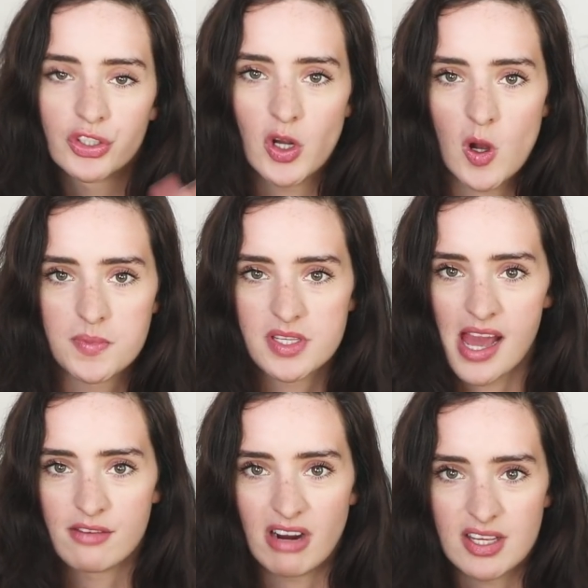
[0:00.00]
shops
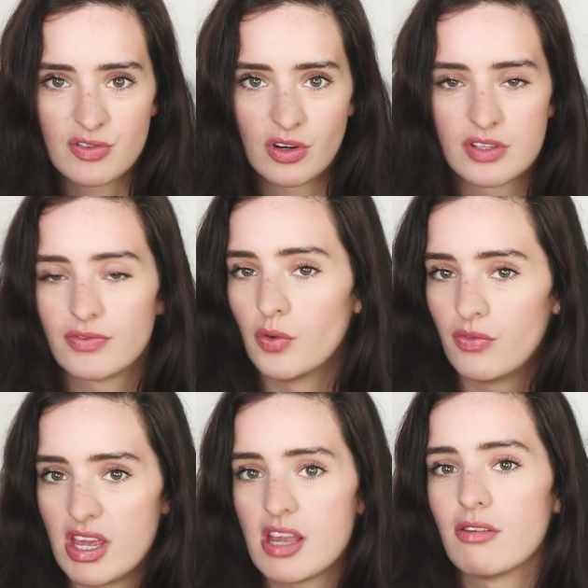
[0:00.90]
and restaurants for
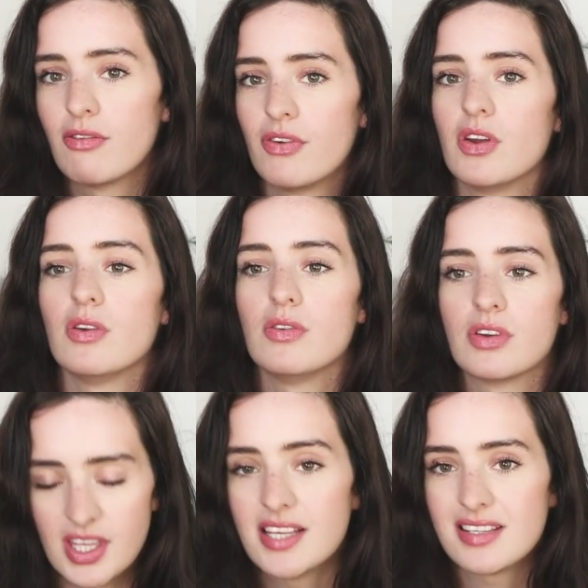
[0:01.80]
vegan food.
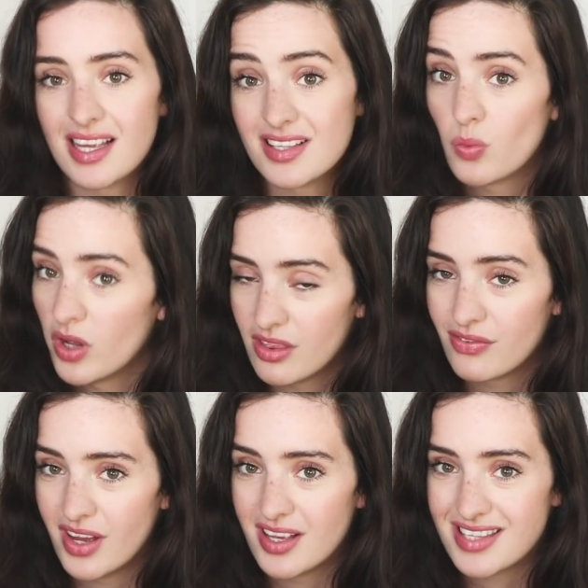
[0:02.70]
This is one of the
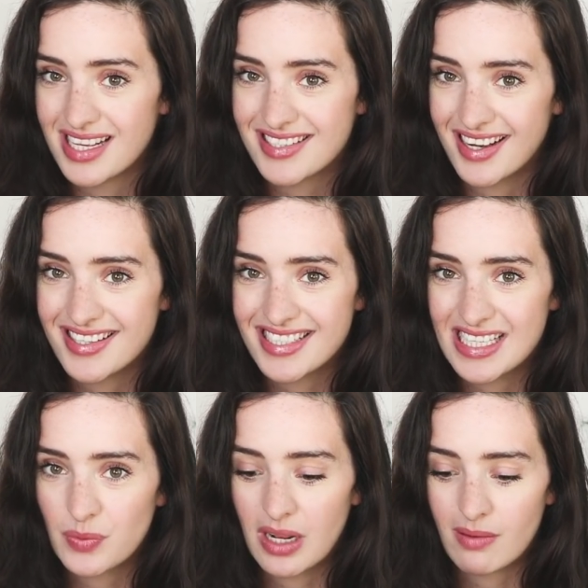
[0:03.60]
first things that I
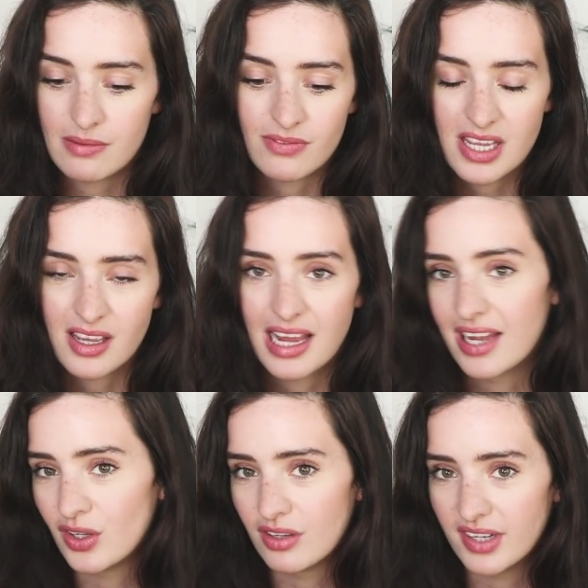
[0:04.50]
did when I went vegan
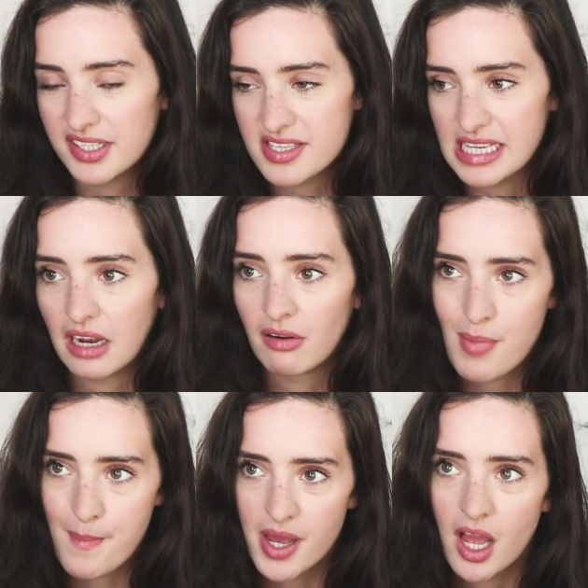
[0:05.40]
at university. I
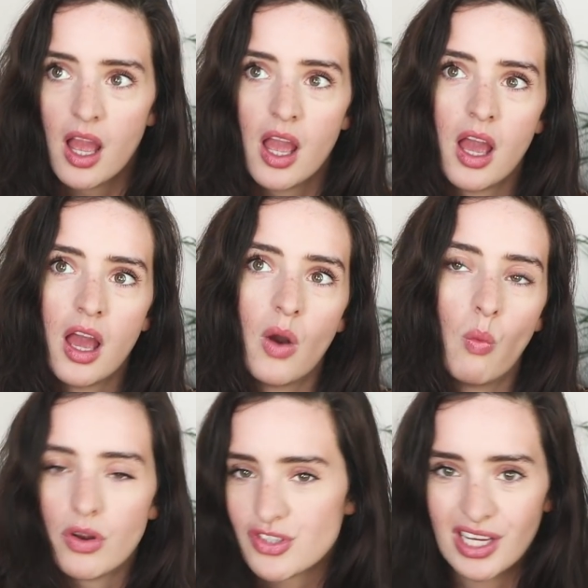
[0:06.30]
remember
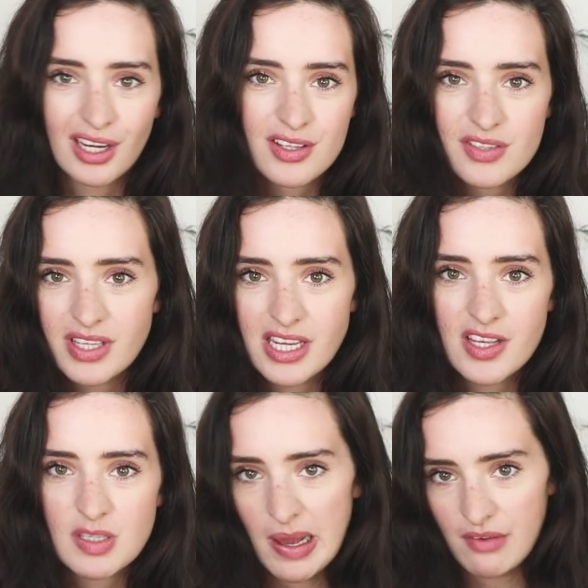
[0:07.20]
watching loads of
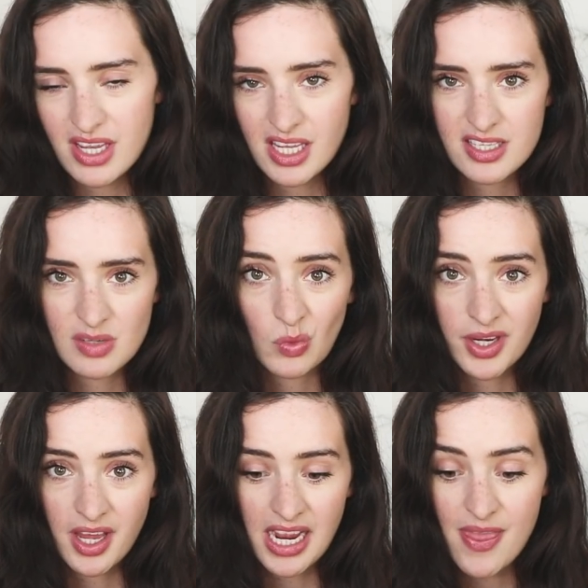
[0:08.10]
videos about veganism
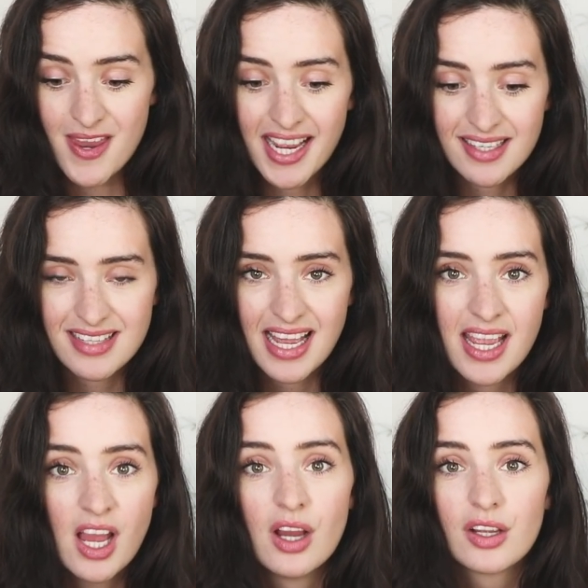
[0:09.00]
one night and the next
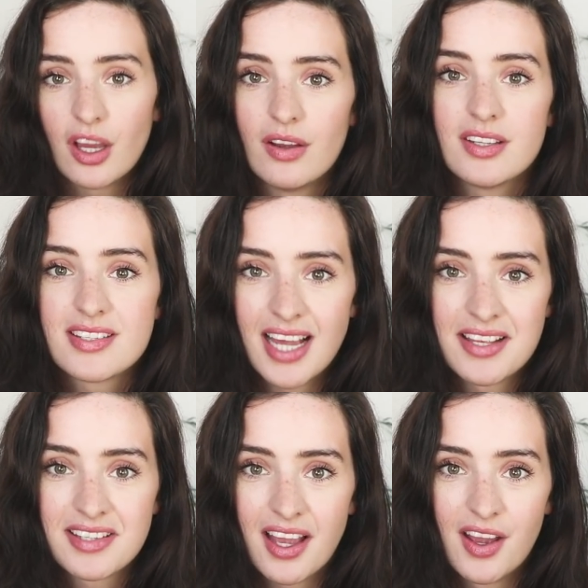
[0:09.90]
day going to
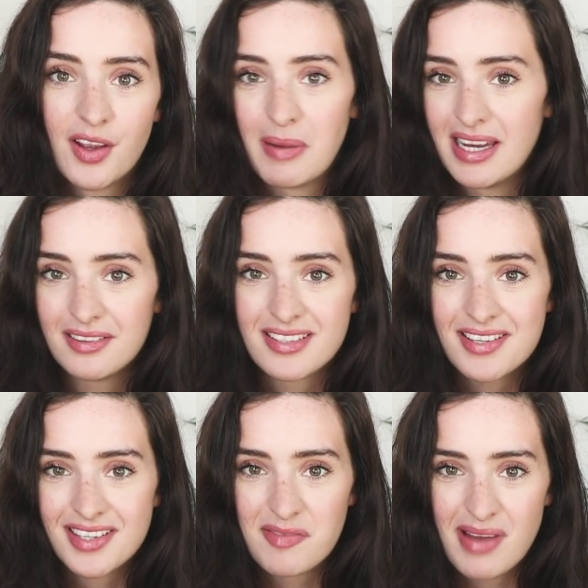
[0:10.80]
Tesco, my little
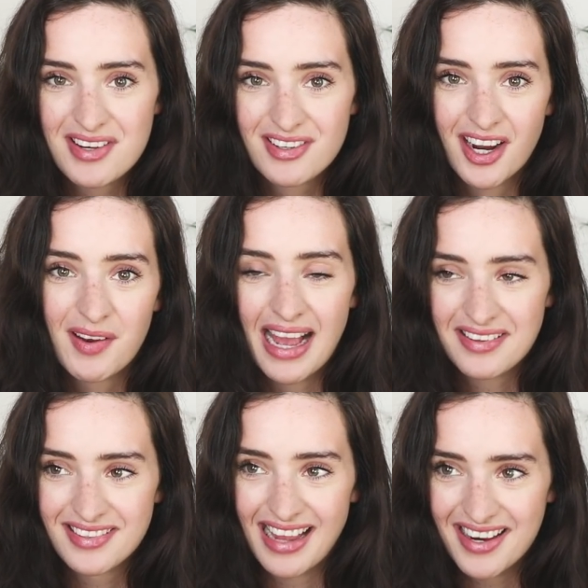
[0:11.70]
Tesco Metro
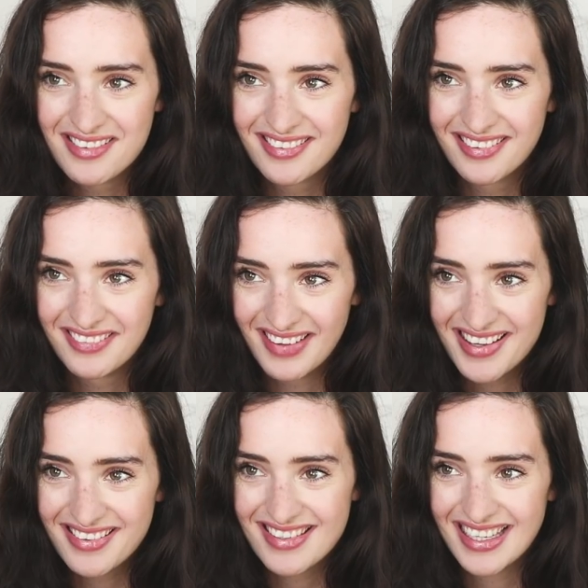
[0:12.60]
at St Andrews
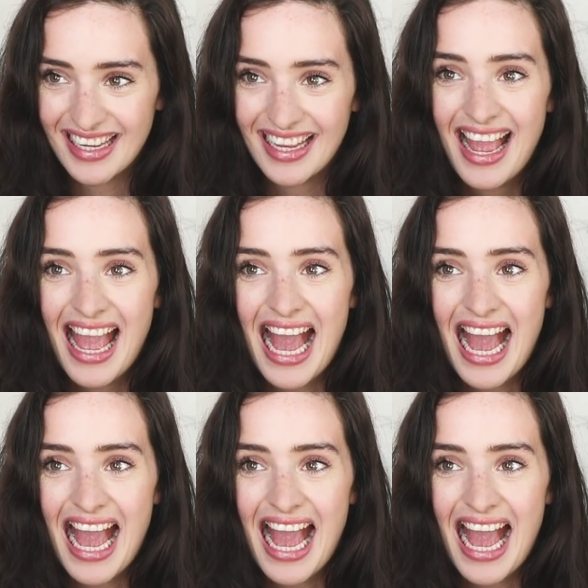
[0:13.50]
University,